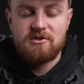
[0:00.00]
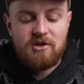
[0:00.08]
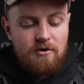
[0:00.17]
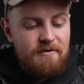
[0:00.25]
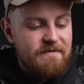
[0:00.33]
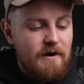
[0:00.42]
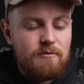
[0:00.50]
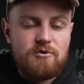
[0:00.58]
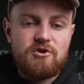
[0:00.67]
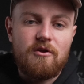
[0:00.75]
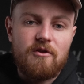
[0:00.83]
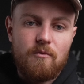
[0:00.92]
So the final
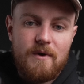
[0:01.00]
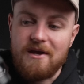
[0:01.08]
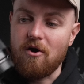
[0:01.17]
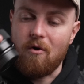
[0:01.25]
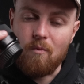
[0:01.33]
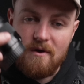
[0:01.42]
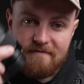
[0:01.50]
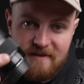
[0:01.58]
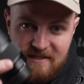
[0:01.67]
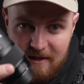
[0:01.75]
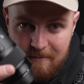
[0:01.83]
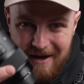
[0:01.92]
shot that we got with the
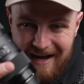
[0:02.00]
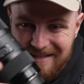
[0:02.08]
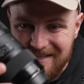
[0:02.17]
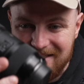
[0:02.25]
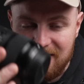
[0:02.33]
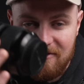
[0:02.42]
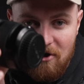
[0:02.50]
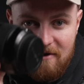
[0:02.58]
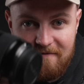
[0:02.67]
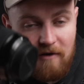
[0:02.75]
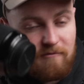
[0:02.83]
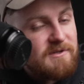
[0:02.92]
Sigma
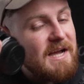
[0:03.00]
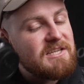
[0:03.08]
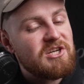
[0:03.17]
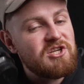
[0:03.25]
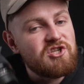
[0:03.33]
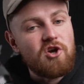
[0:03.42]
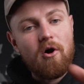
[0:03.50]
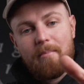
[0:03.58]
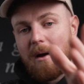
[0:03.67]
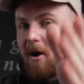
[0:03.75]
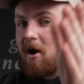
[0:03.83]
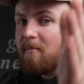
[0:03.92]
18-35 was actually shot
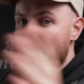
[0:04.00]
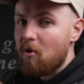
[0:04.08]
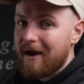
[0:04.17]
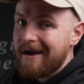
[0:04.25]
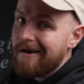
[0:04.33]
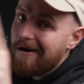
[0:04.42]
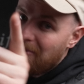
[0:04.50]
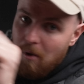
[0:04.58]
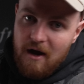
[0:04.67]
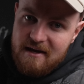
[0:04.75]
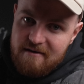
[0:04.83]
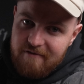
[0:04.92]
by my boy,
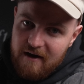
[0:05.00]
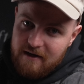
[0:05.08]
Mikey V.